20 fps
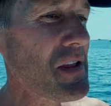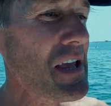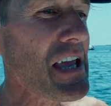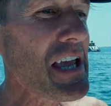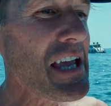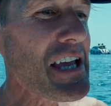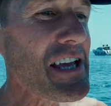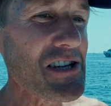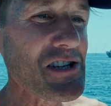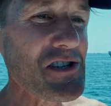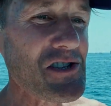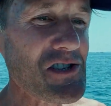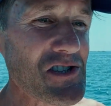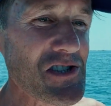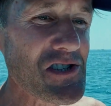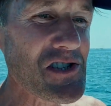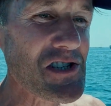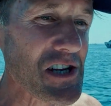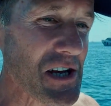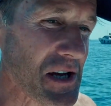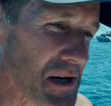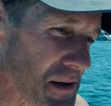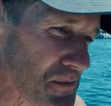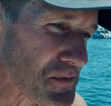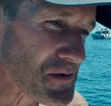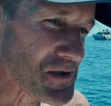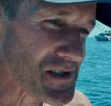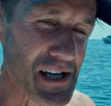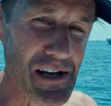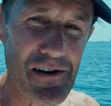eating
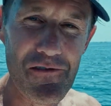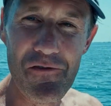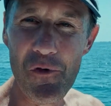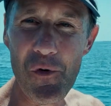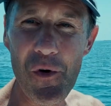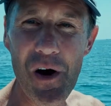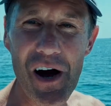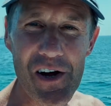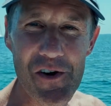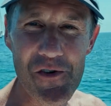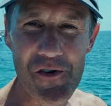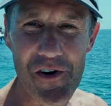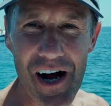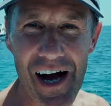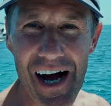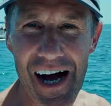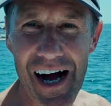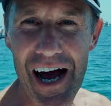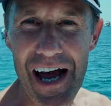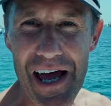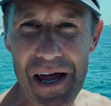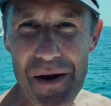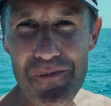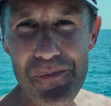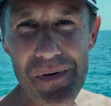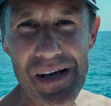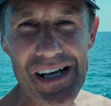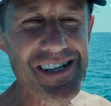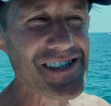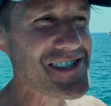chips and foie gras and
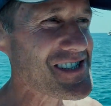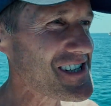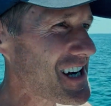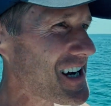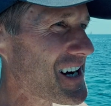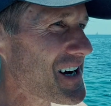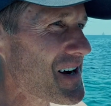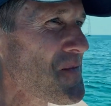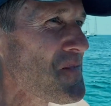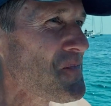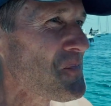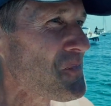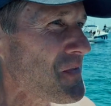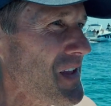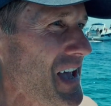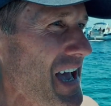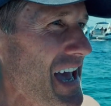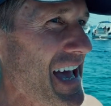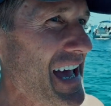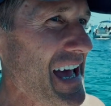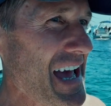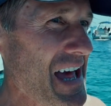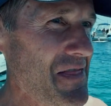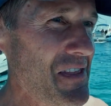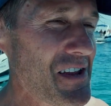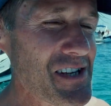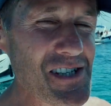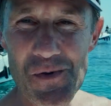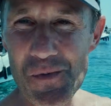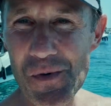pizza, and
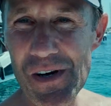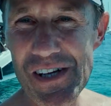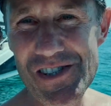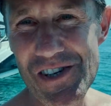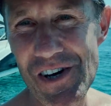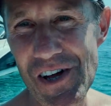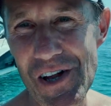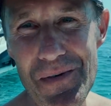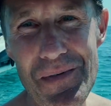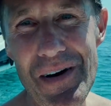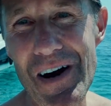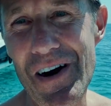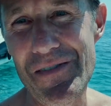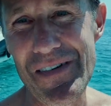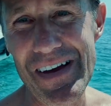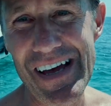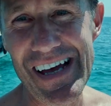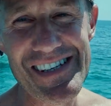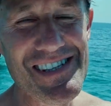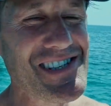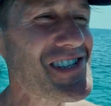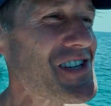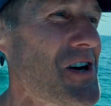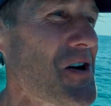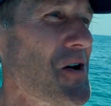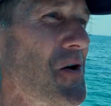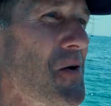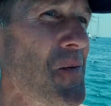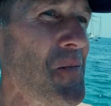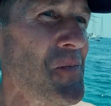this is what it's all about, man.
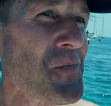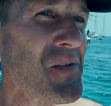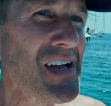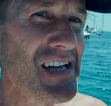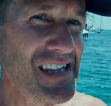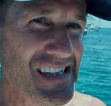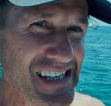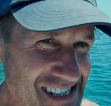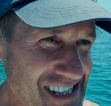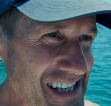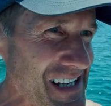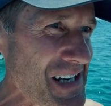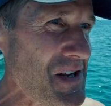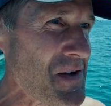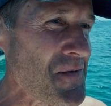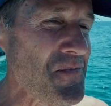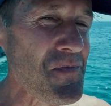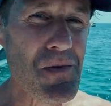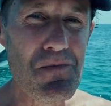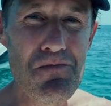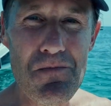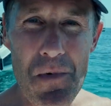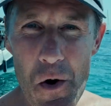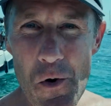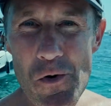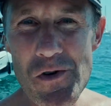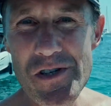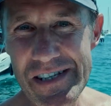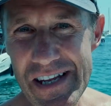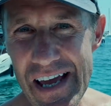So listen,
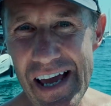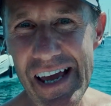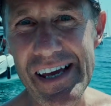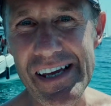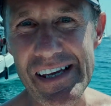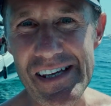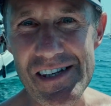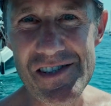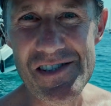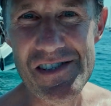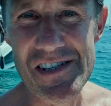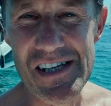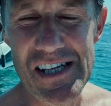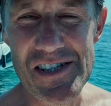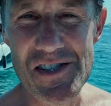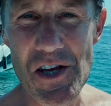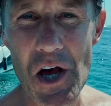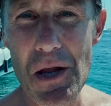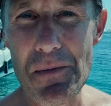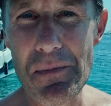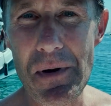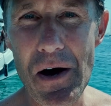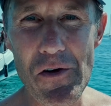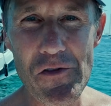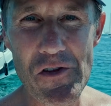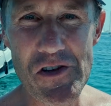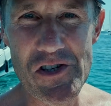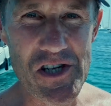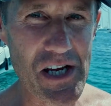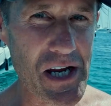most days it's all about
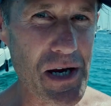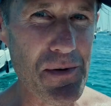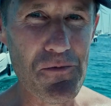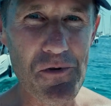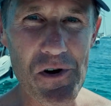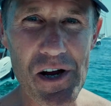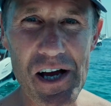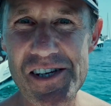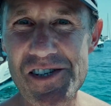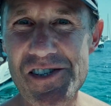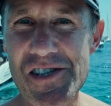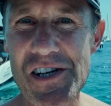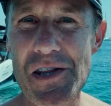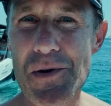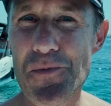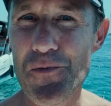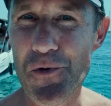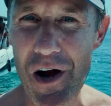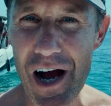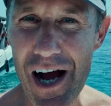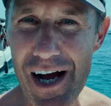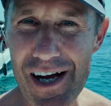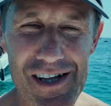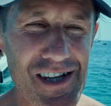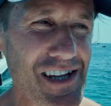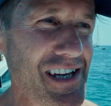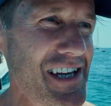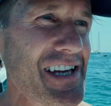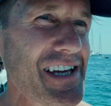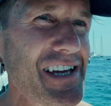the chicken breast and the
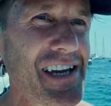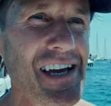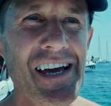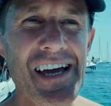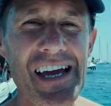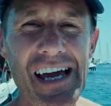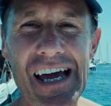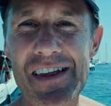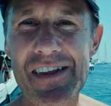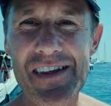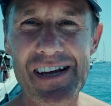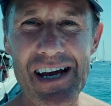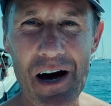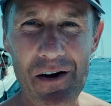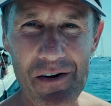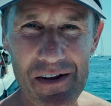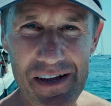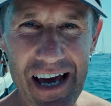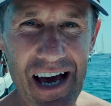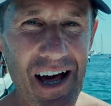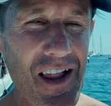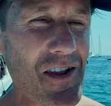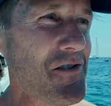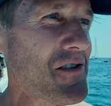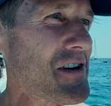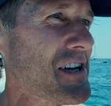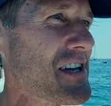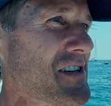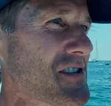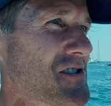broccoli and the counting
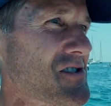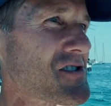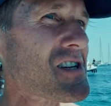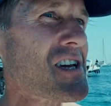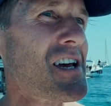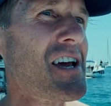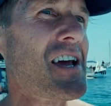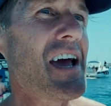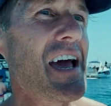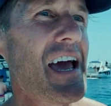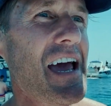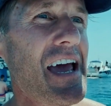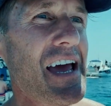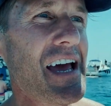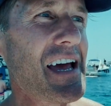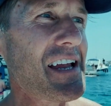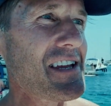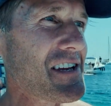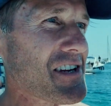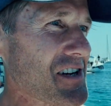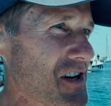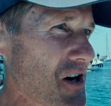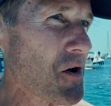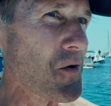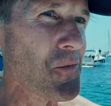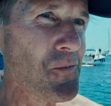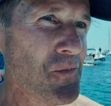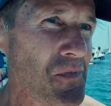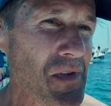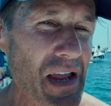calories and you
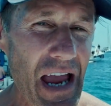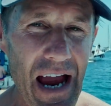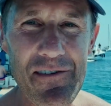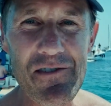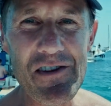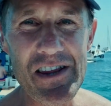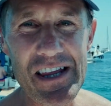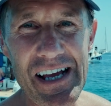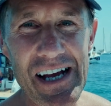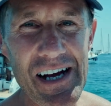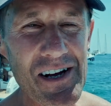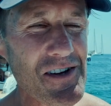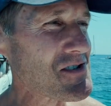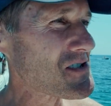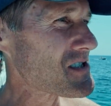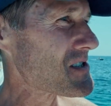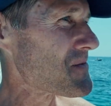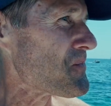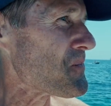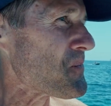know everything else